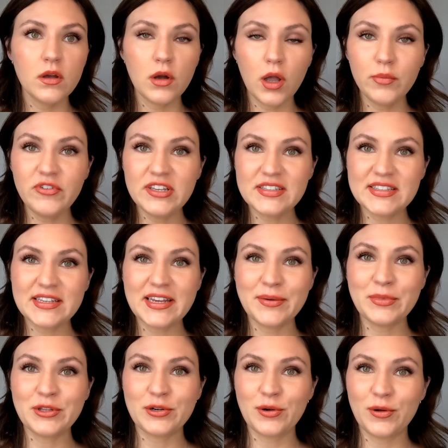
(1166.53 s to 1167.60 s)
Obviously,
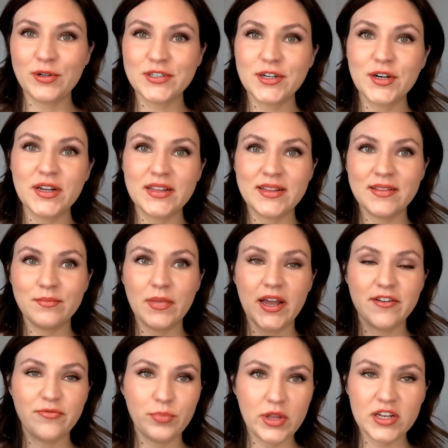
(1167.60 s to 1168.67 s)
I'm a little older and
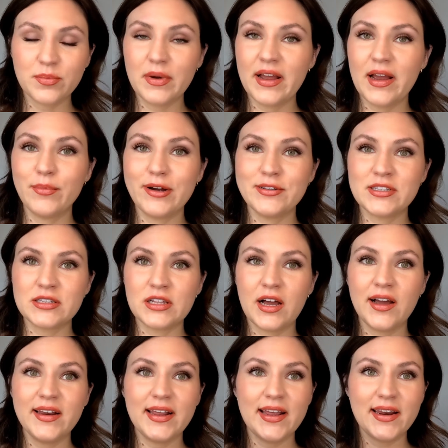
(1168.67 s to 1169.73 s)
I've plucked my eyebrows a
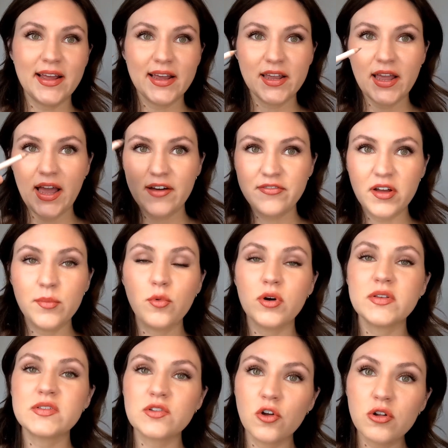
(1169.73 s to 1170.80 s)
lot and I have a more
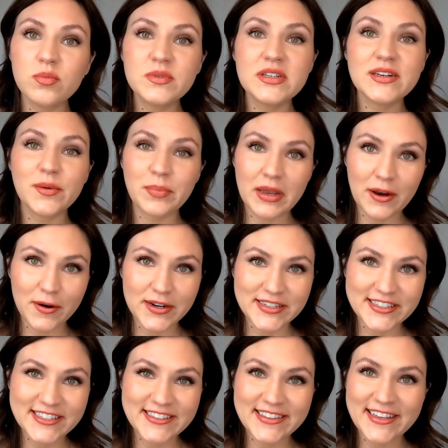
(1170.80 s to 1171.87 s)
sculpted
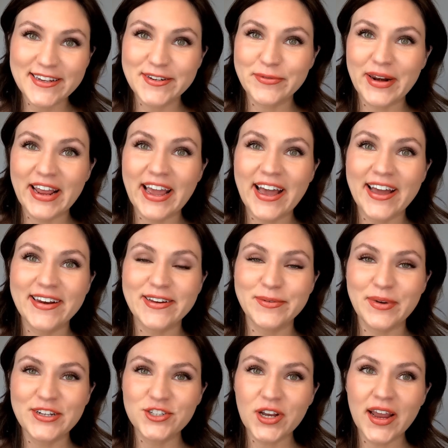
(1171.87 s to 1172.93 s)
appearance than what I had in
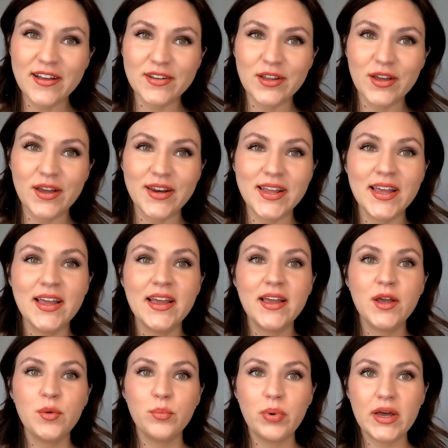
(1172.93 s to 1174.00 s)
my childhood.
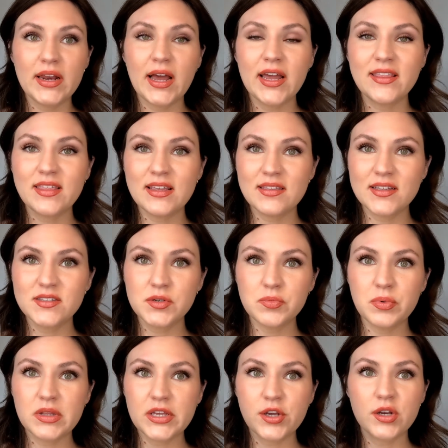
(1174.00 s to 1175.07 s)
But I think that's a
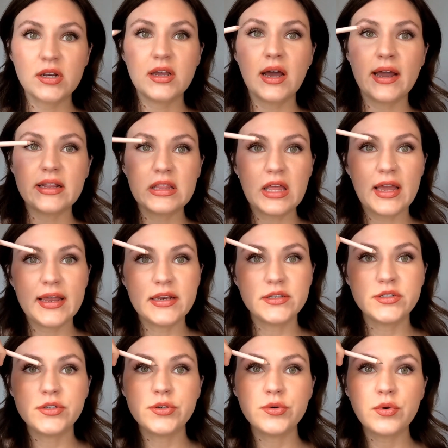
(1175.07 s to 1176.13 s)
really good
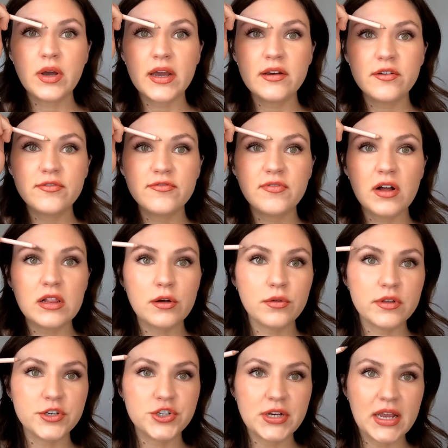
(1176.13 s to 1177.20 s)
guideline to kind of follow
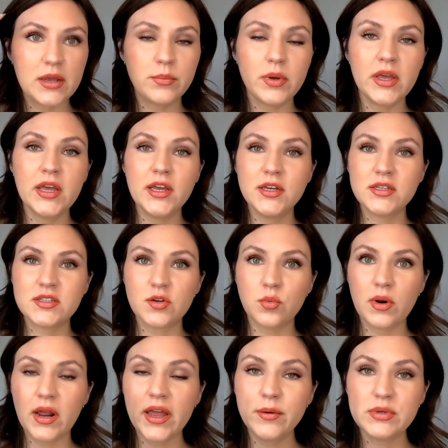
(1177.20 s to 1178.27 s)
the shape. So
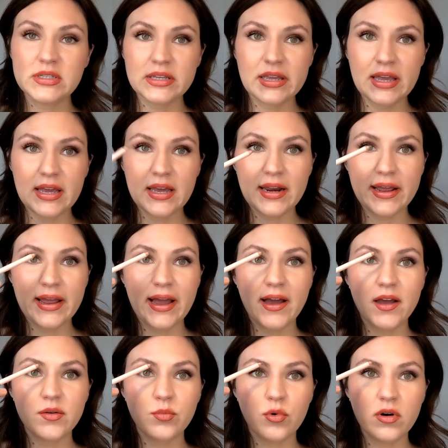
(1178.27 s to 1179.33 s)
when I was a kid, I
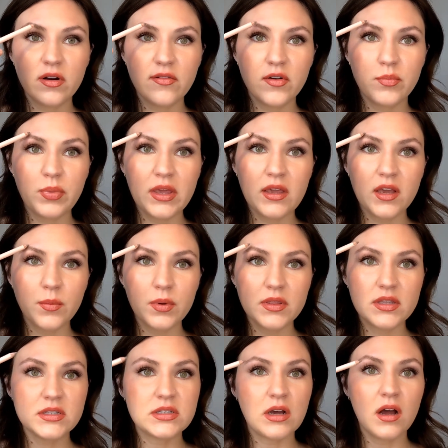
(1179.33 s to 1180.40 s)
had more of a peak up at
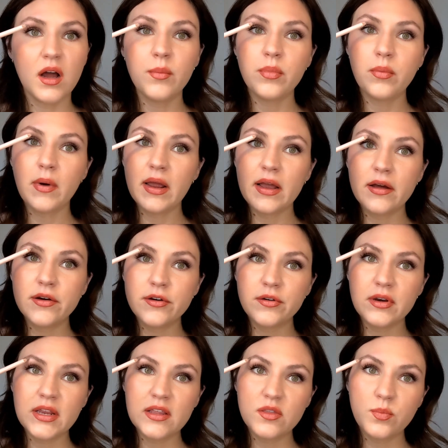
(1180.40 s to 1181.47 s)
the top. My
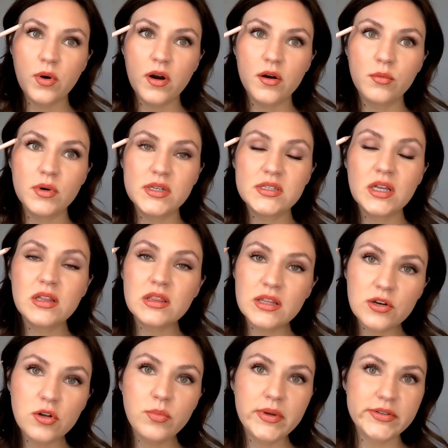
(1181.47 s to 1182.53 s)
underneath part was a
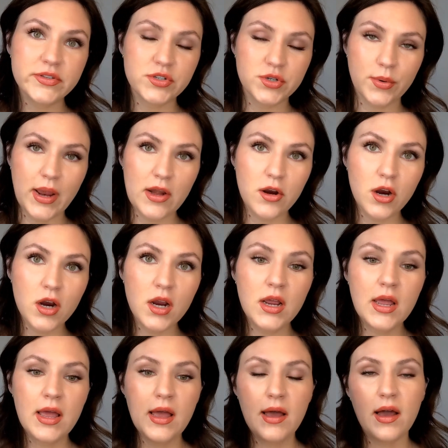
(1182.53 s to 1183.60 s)
little bit straighter.
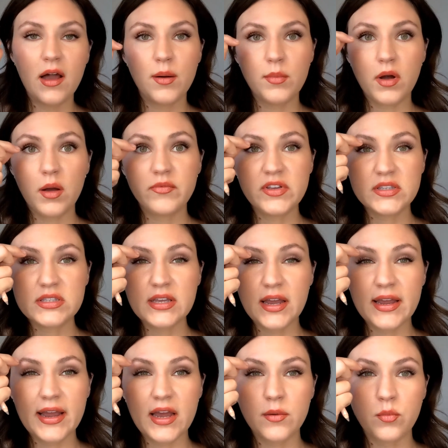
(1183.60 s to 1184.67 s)
Um, obviously,
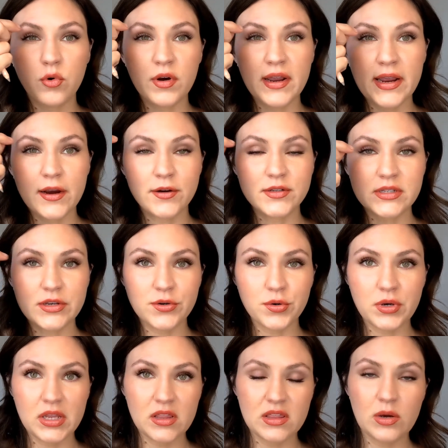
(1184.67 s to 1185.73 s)
I had more hairs
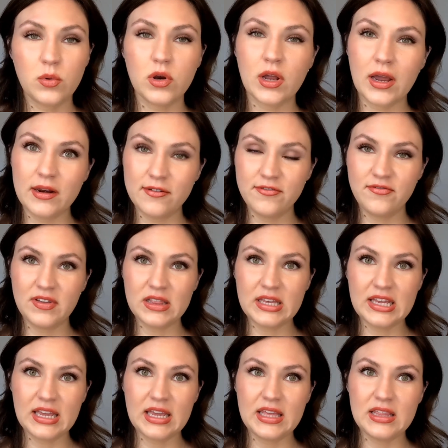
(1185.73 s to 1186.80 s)
underneath that were kind of
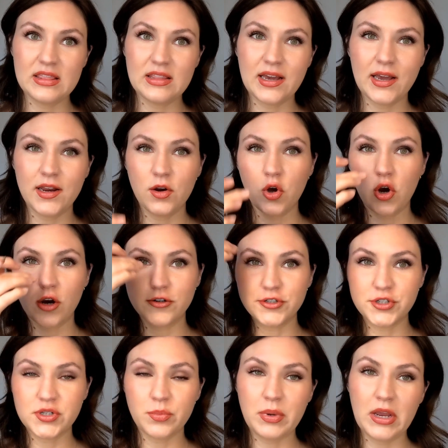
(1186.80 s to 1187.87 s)
filling in that
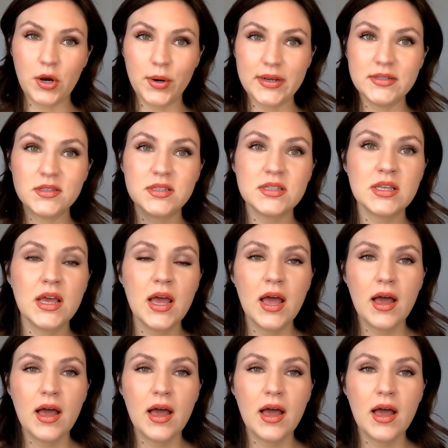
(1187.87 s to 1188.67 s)
arched appearance.